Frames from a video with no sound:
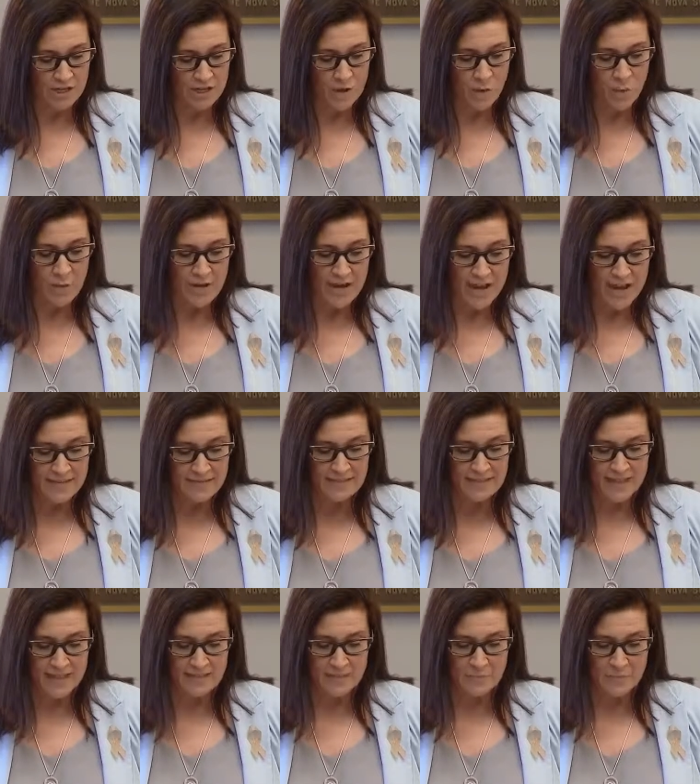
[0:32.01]
yet when asked
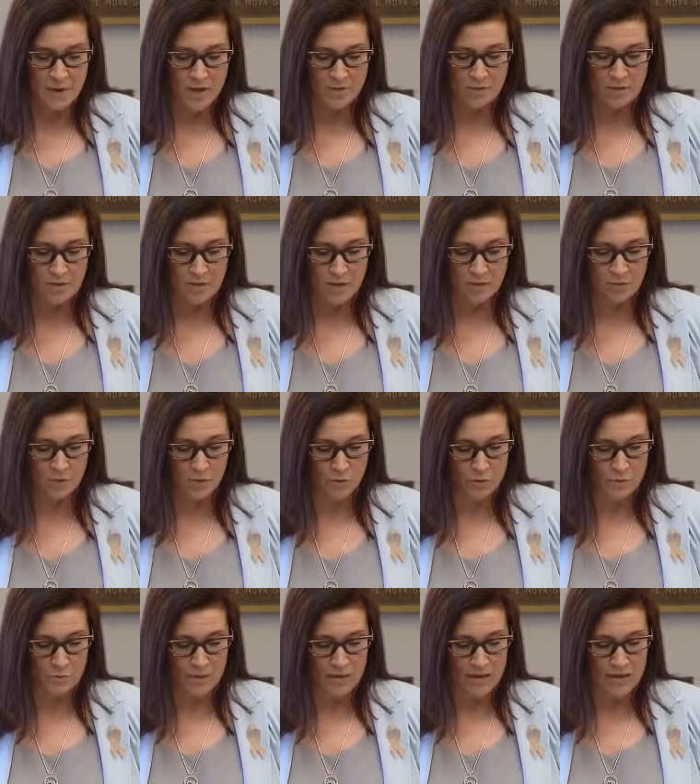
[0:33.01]
last month about who
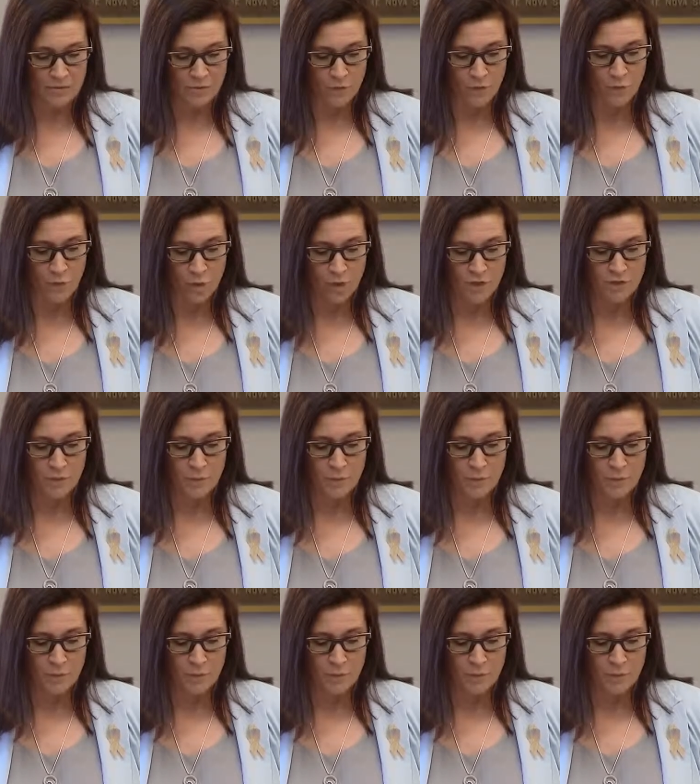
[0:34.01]
is paying for work